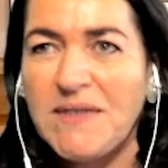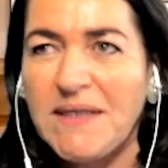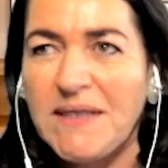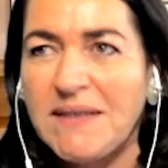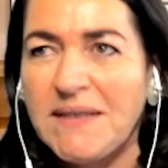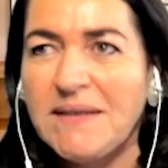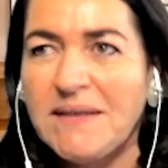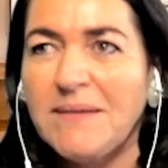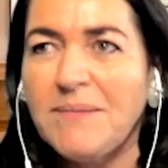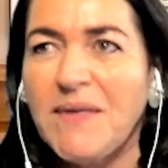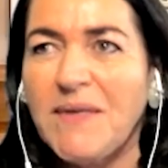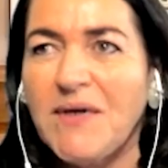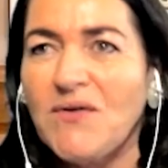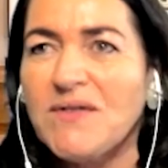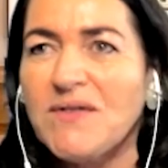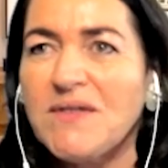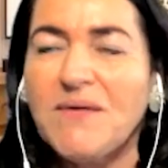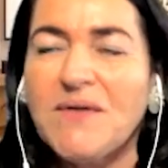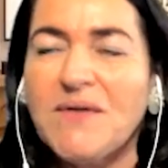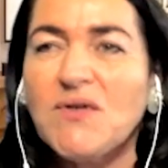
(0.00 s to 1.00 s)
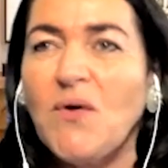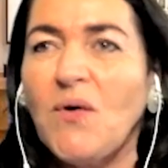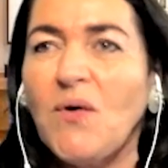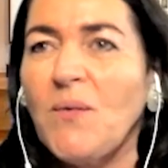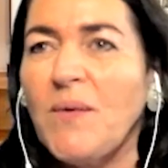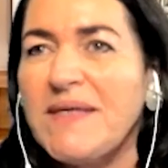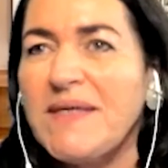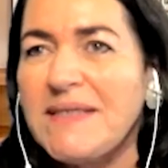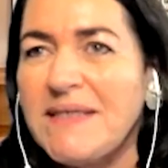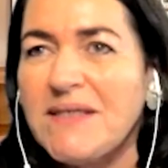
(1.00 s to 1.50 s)
it, because there is
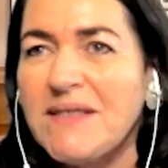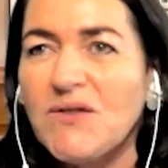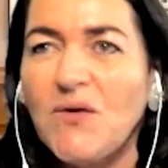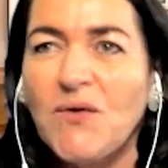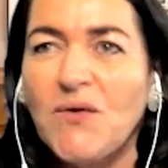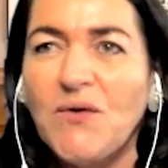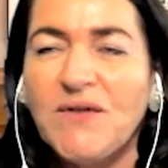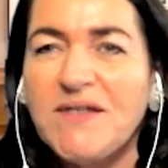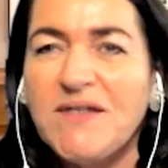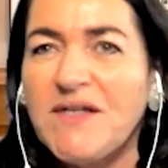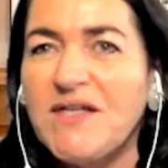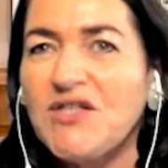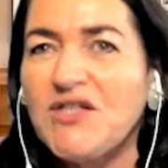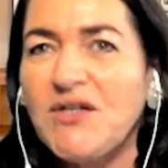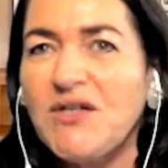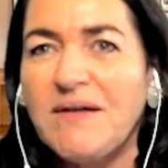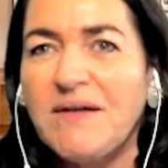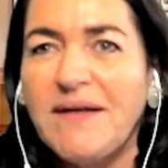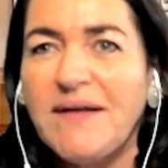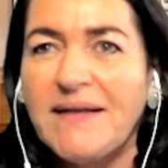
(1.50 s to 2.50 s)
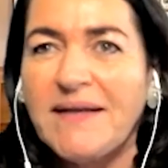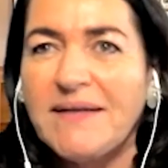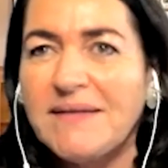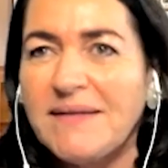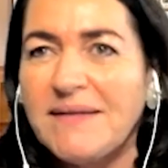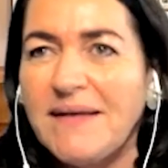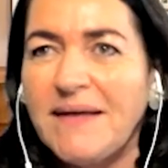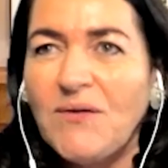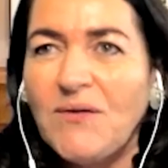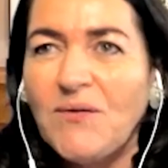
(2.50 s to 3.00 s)
always this connotation that
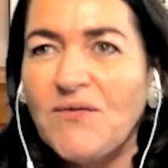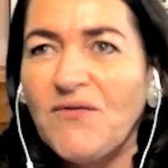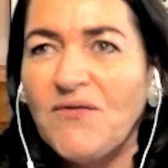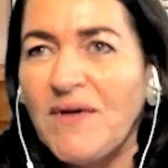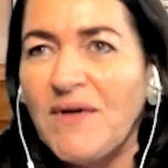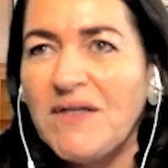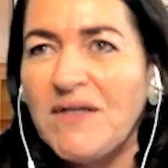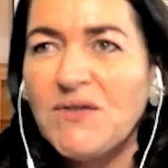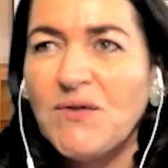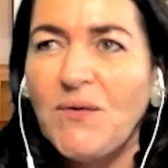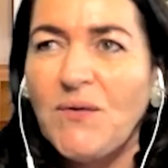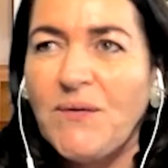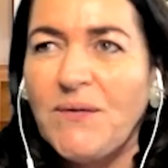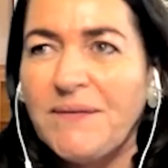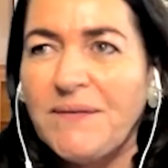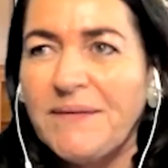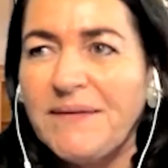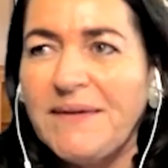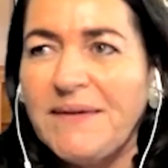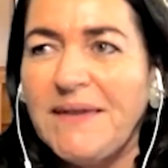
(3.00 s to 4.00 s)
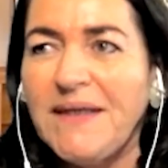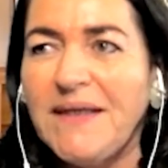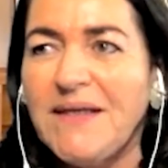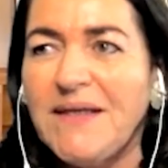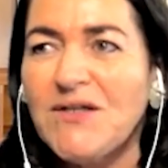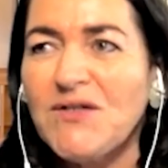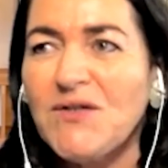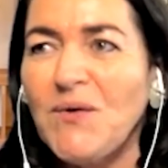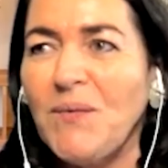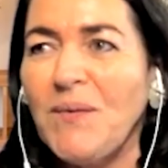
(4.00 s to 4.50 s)
they don't feel
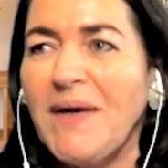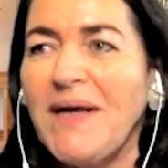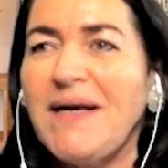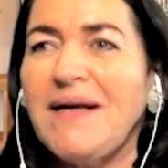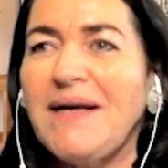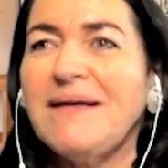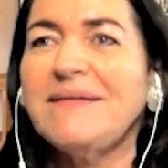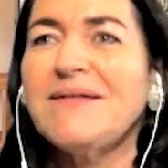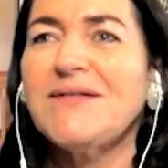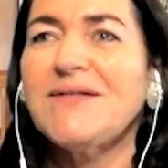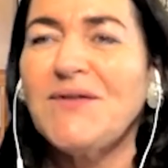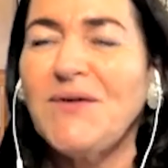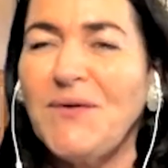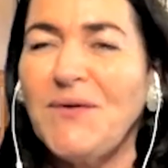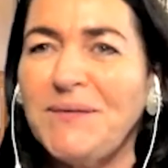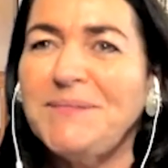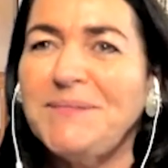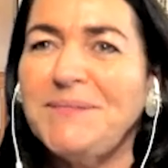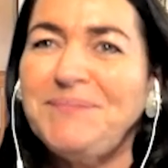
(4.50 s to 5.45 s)
so well. So